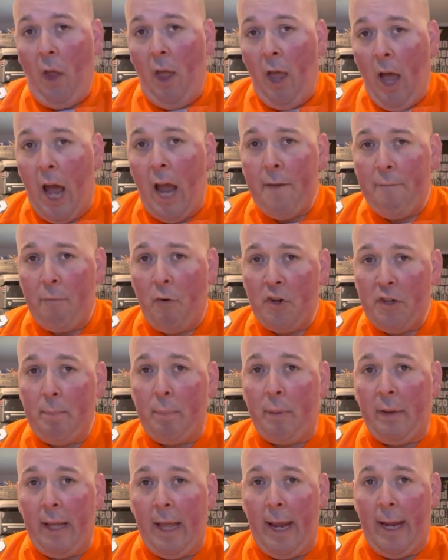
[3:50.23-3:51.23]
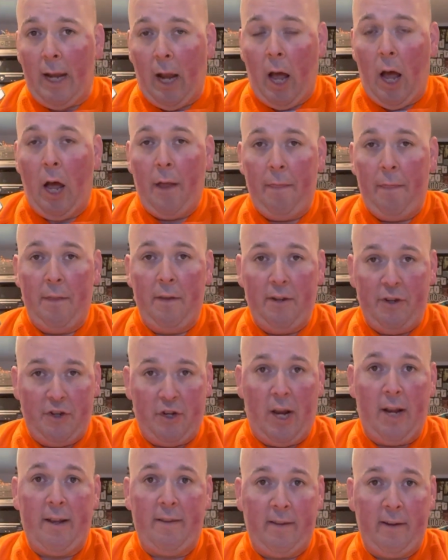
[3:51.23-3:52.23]
I first played on the
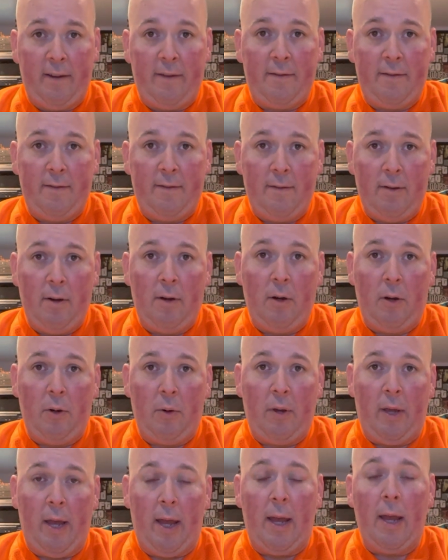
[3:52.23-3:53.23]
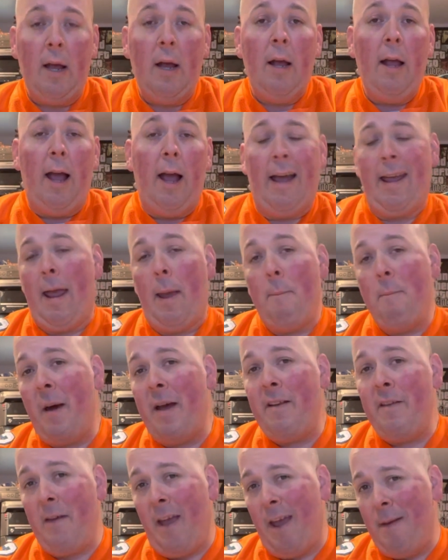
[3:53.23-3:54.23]
Genesis. Okay, it might
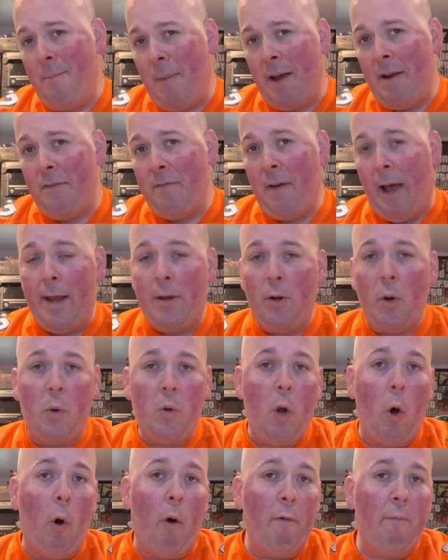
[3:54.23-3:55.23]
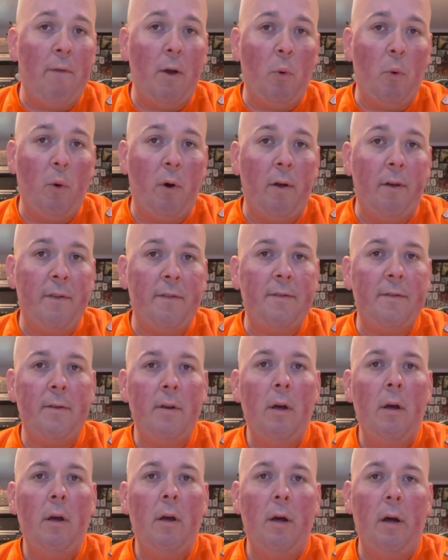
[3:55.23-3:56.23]
have. I don't know if it was
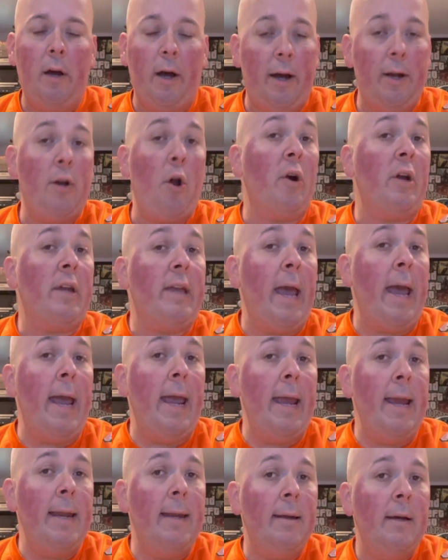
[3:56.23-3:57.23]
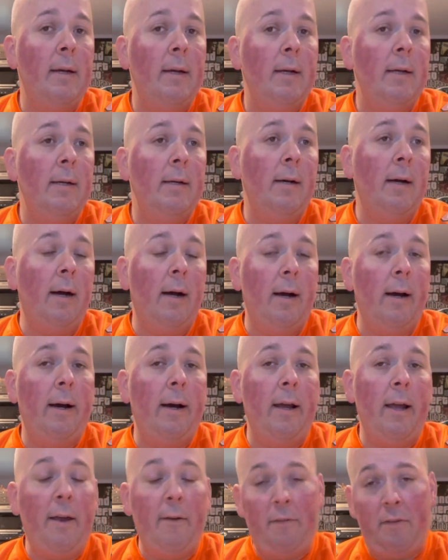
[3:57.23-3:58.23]
an arcade.
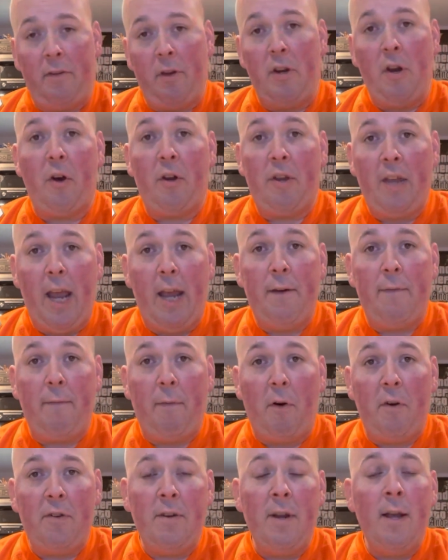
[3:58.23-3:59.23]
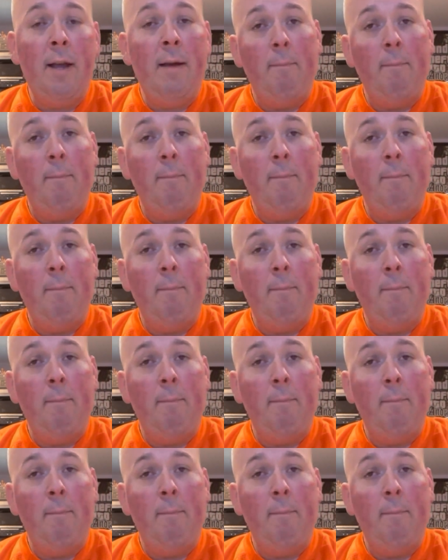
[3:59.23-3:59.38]
It was in the arcade first.